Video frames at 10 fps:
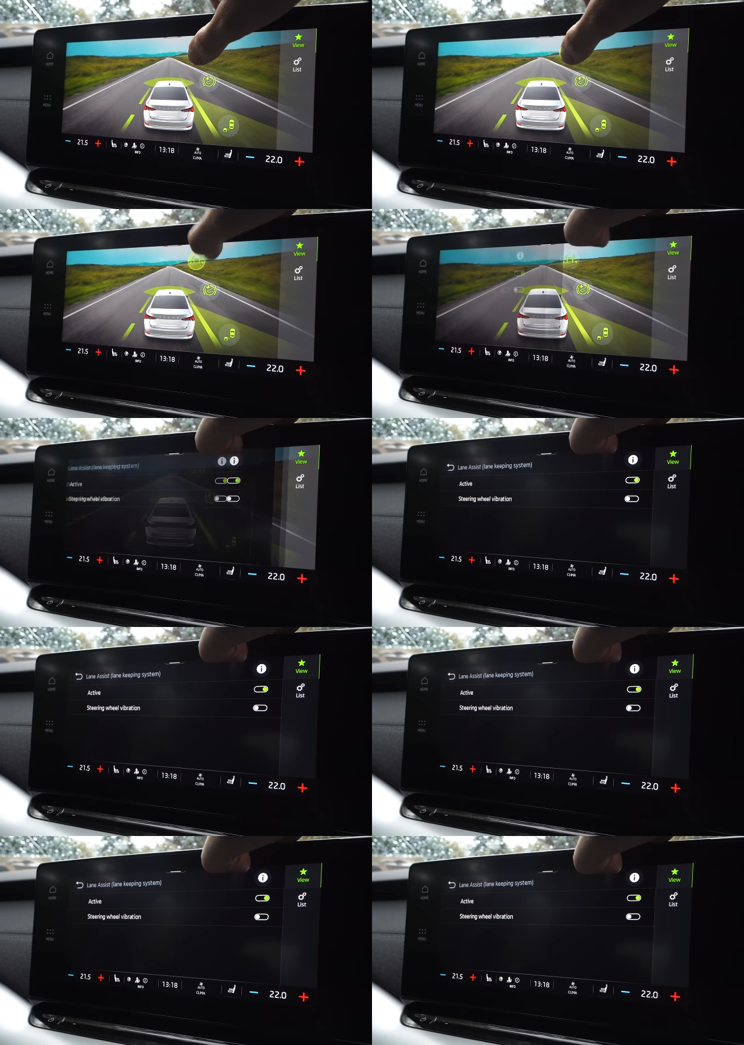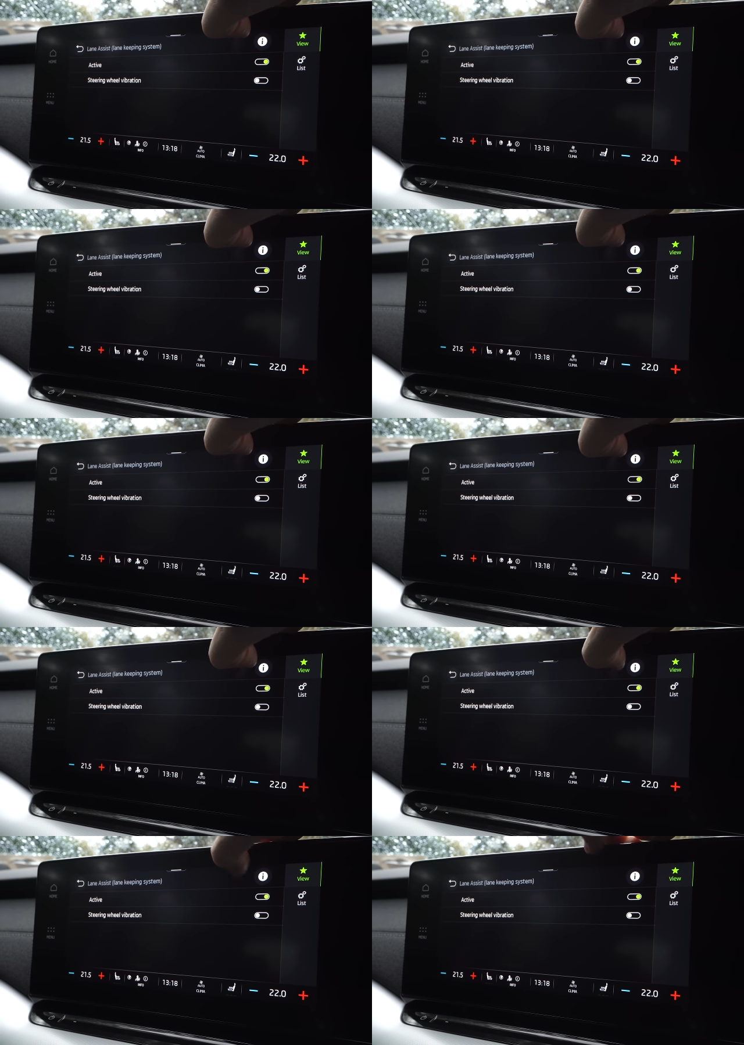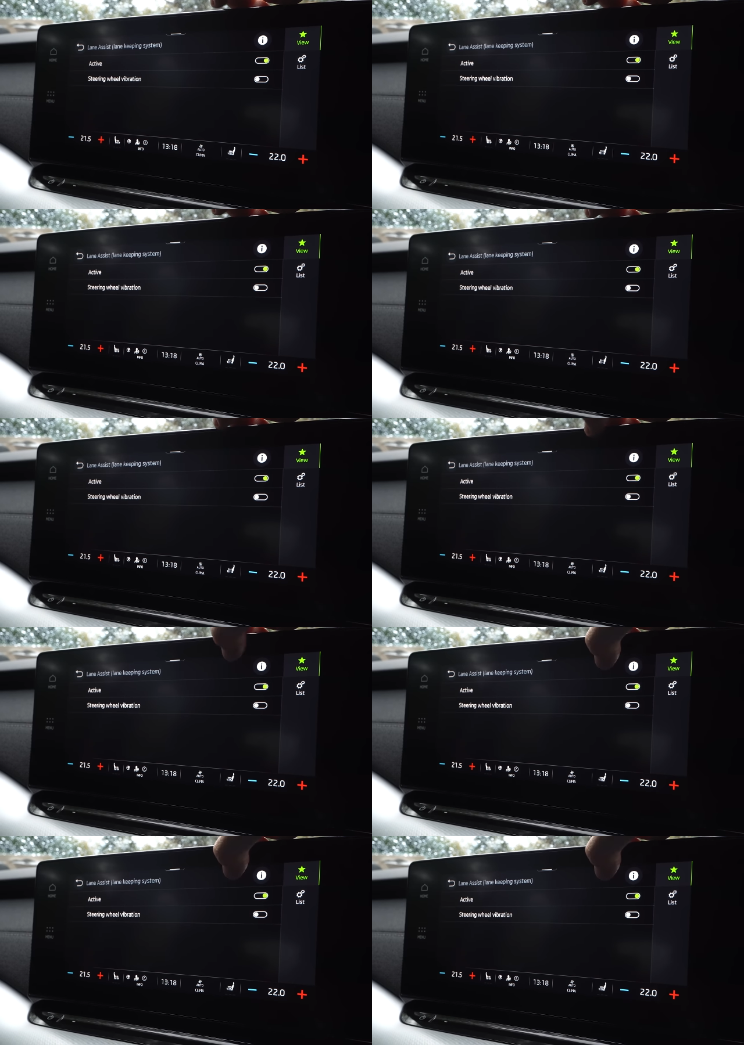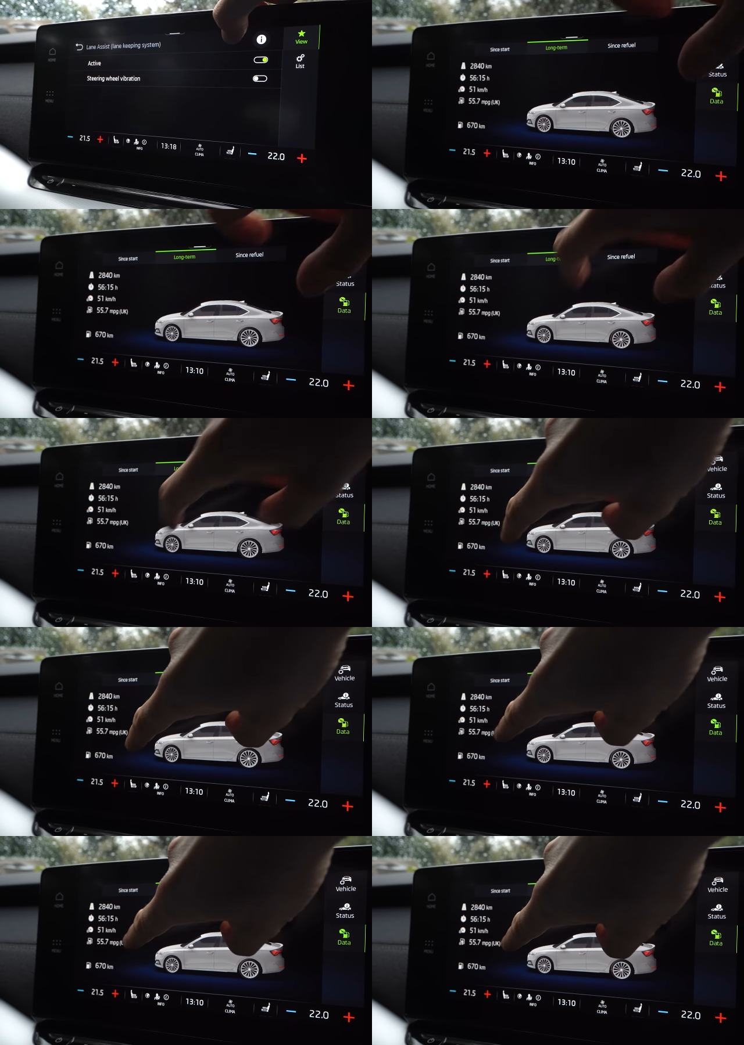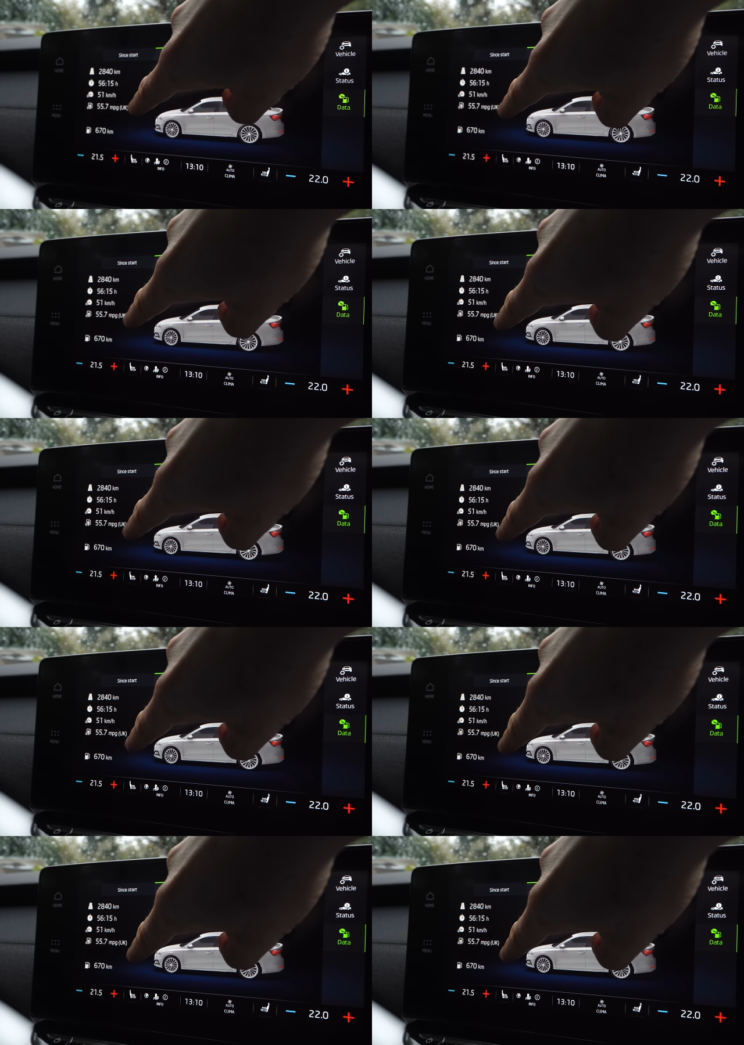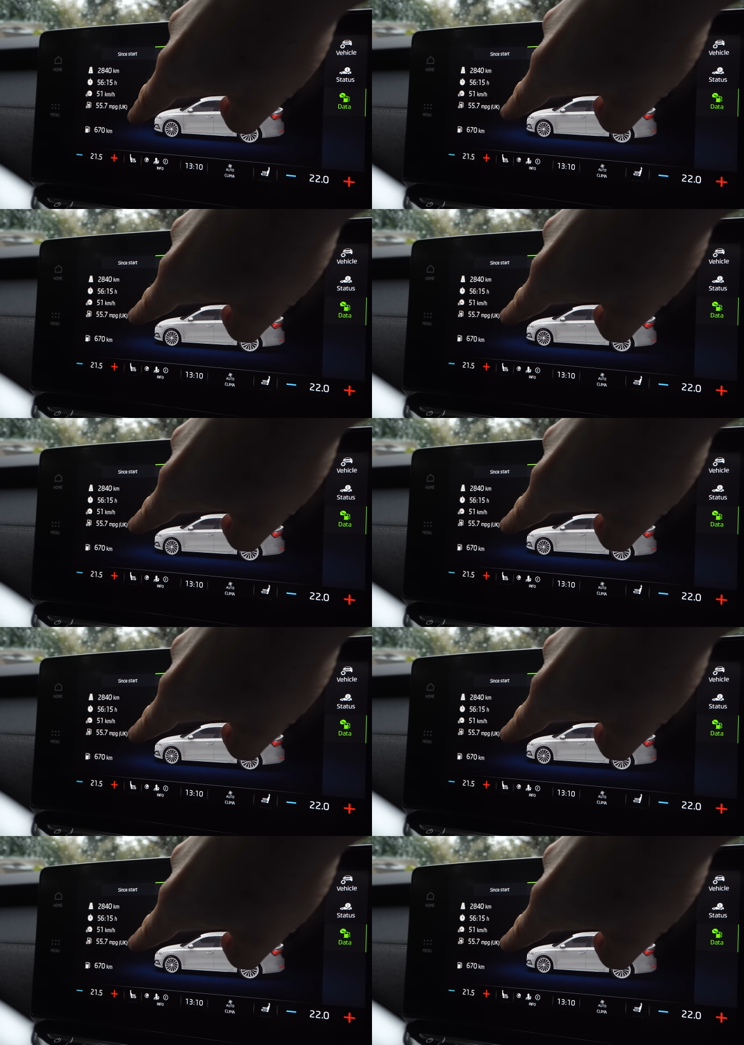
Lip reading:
Nobody's mouth can be seen.